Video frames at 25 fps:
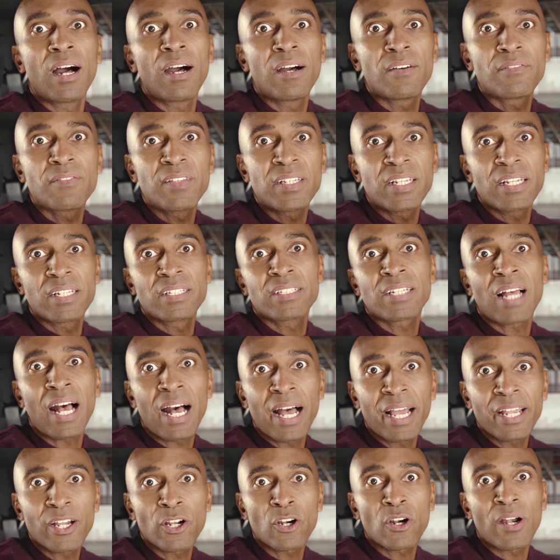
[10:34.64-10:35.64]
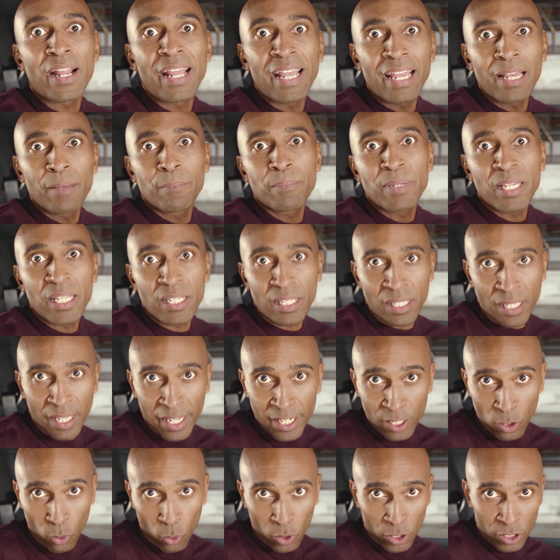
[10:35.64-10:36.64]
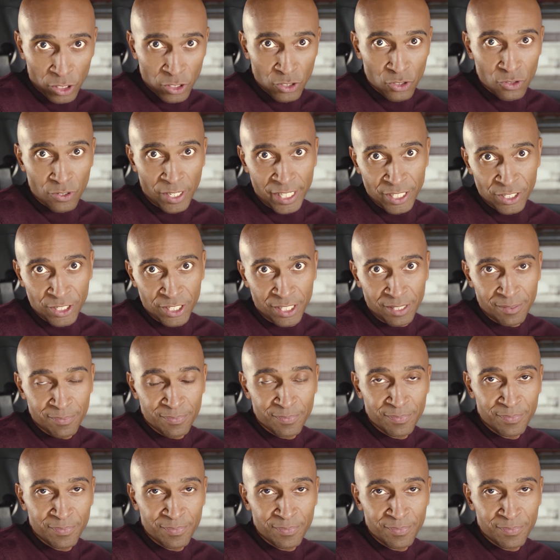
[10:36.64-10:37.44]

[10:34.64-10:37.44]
of the entire ambient light orchestration.